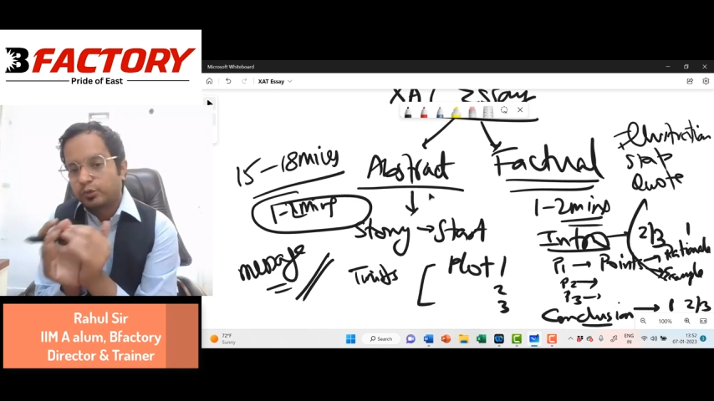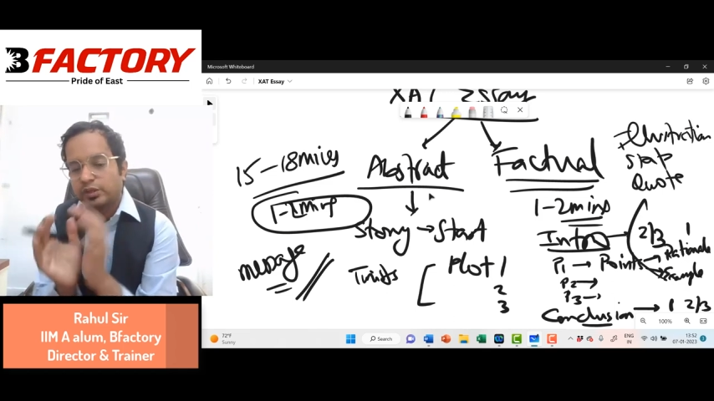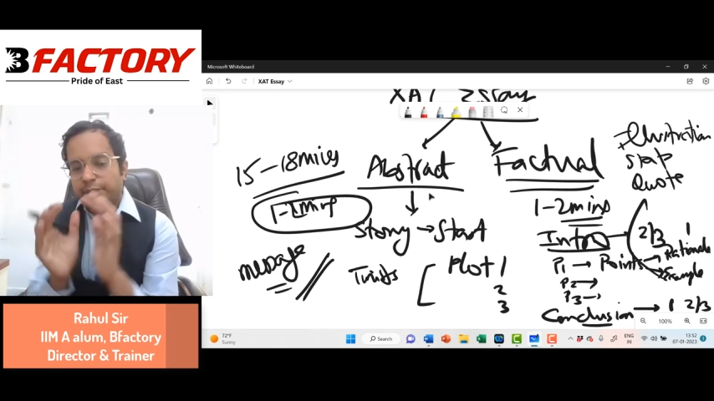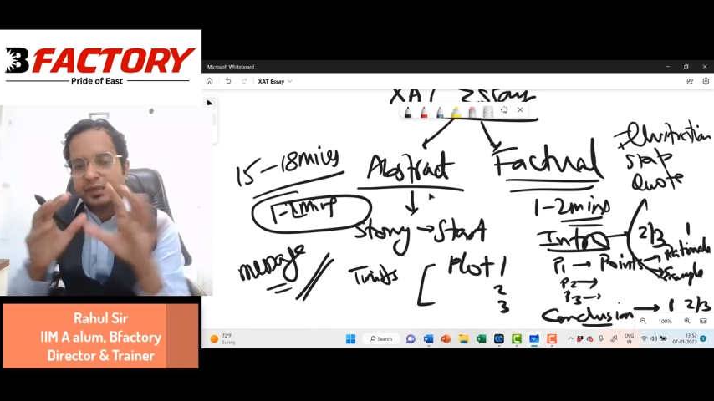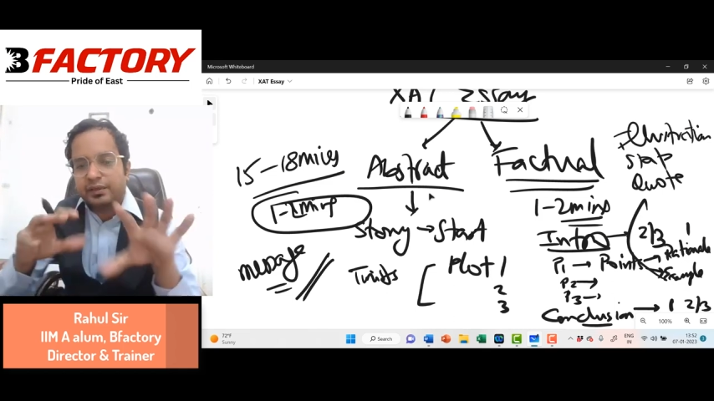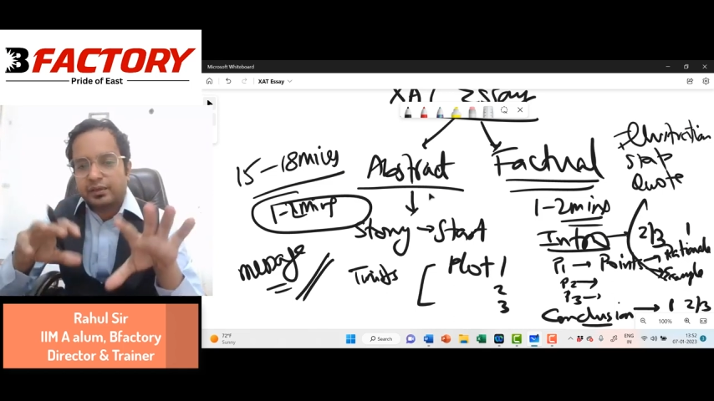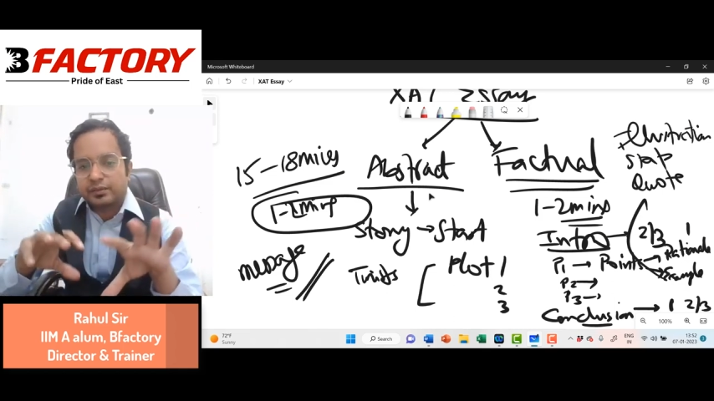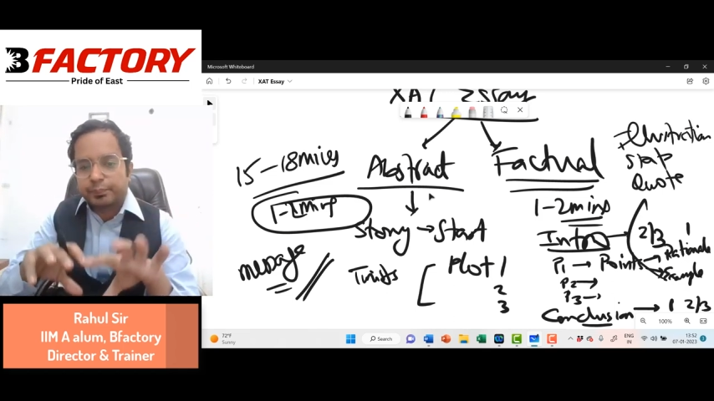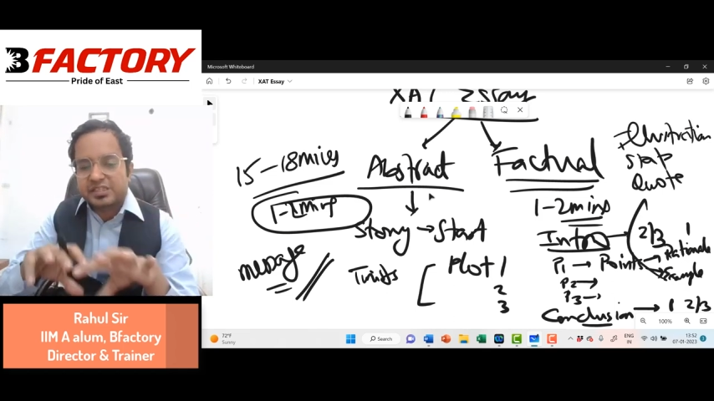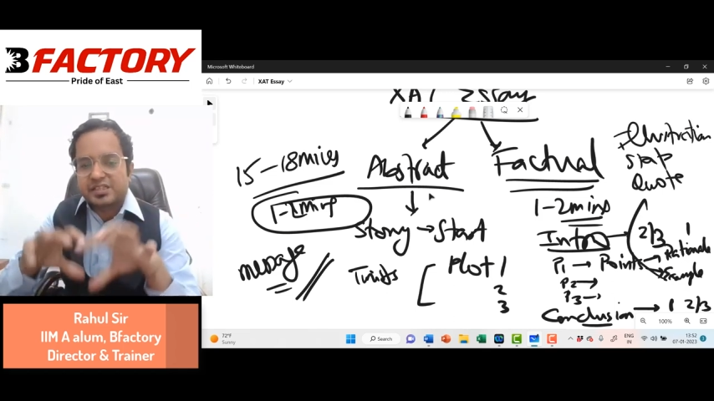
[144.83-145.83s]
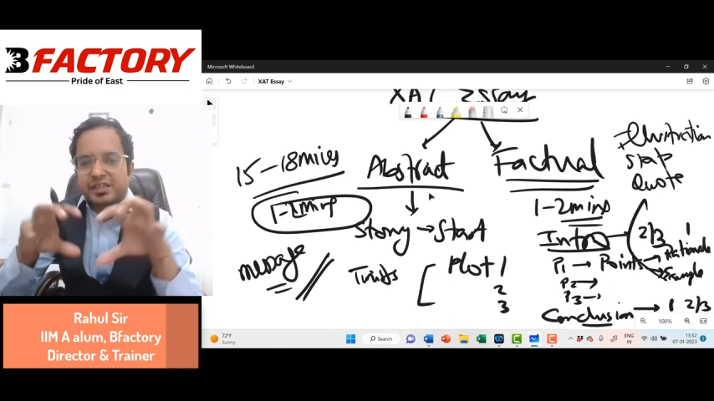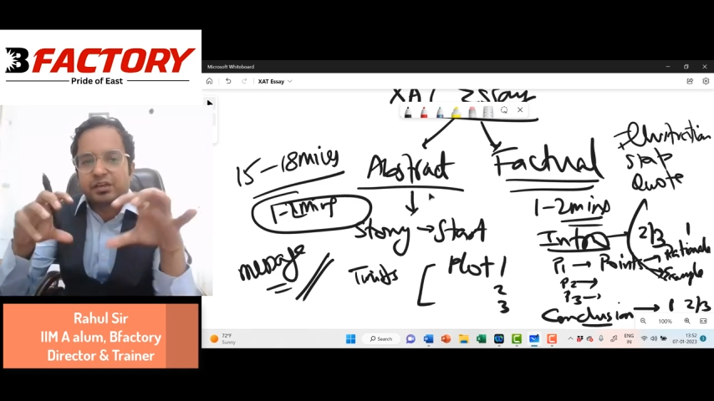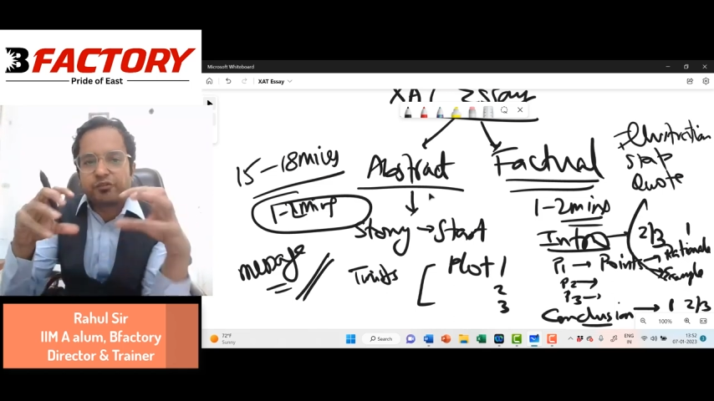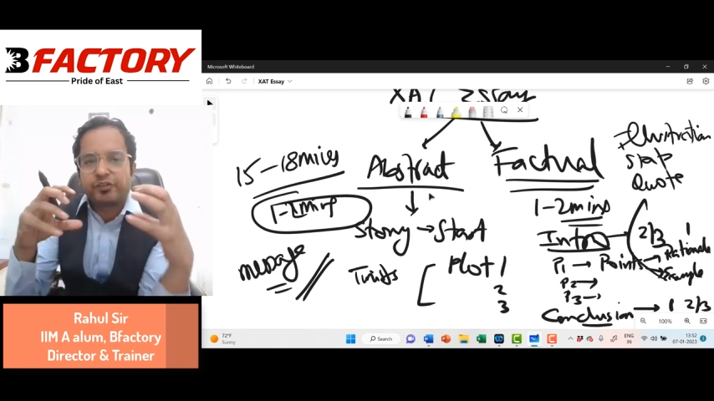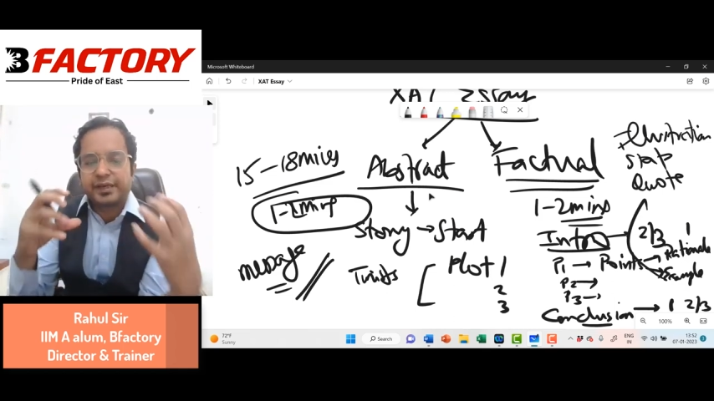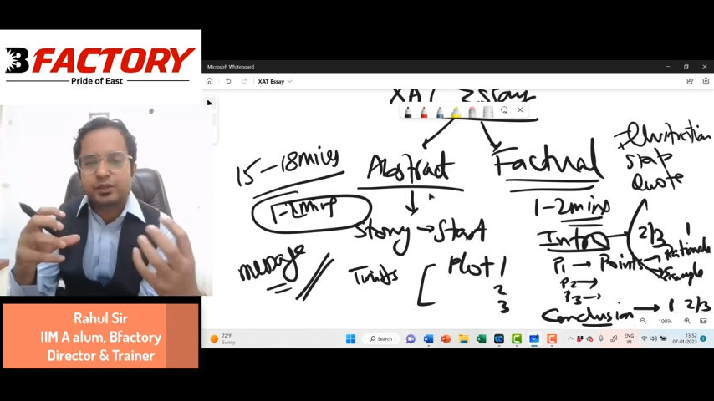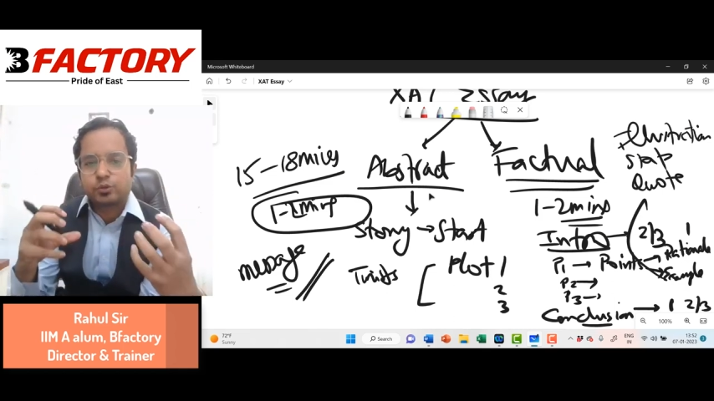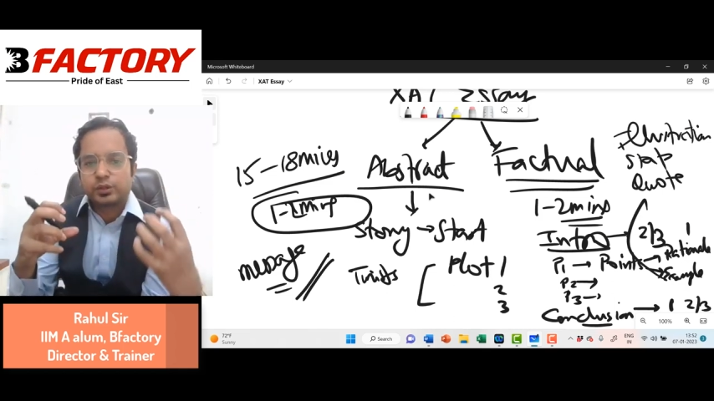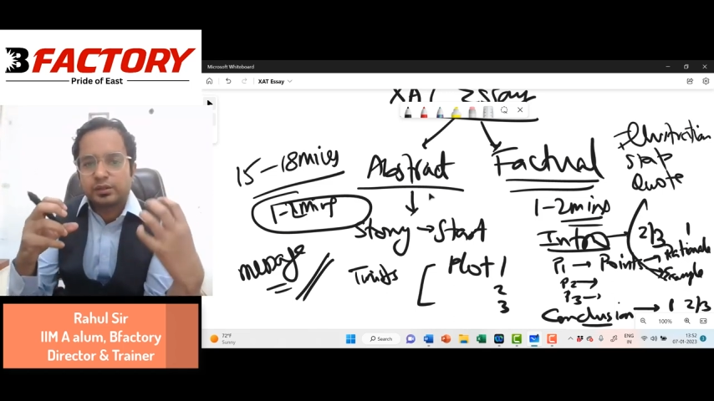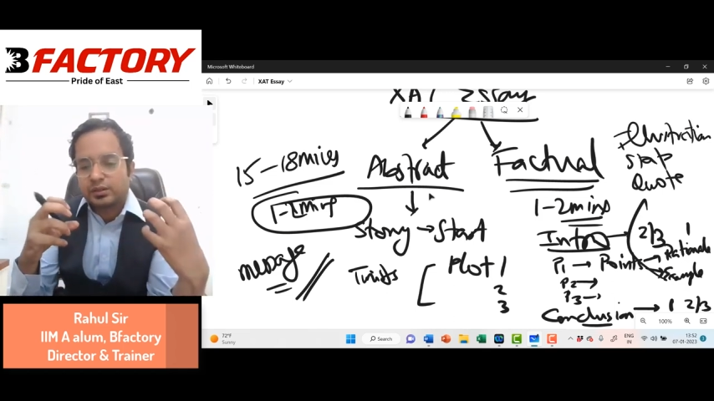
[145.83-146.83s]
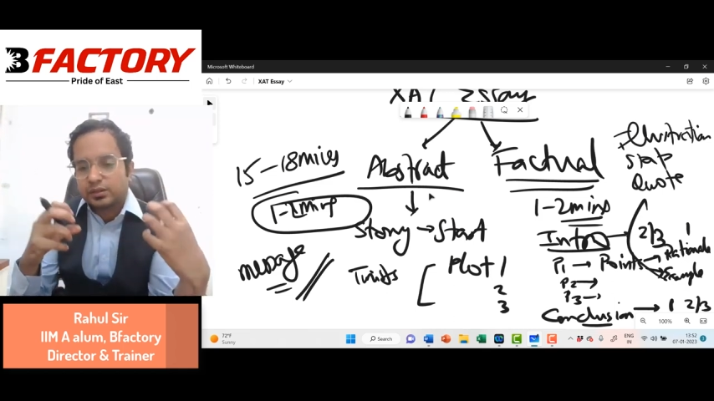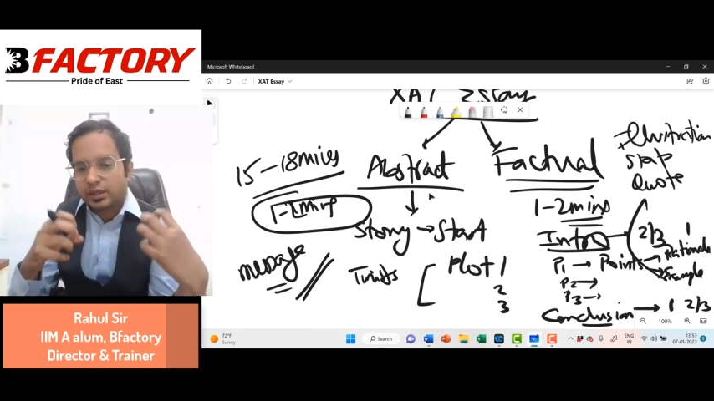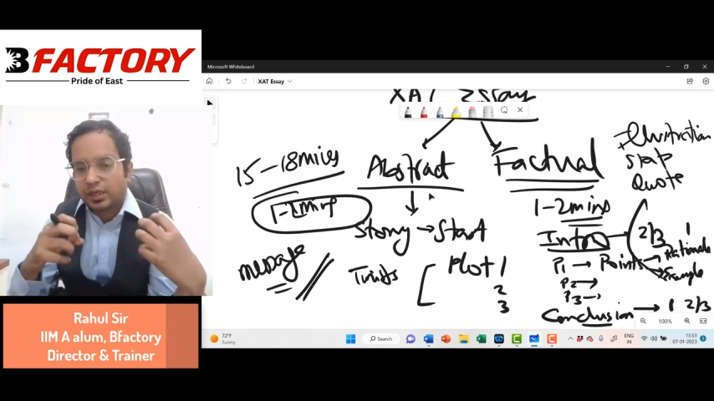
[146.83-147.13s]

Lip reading: you will be presenting a very good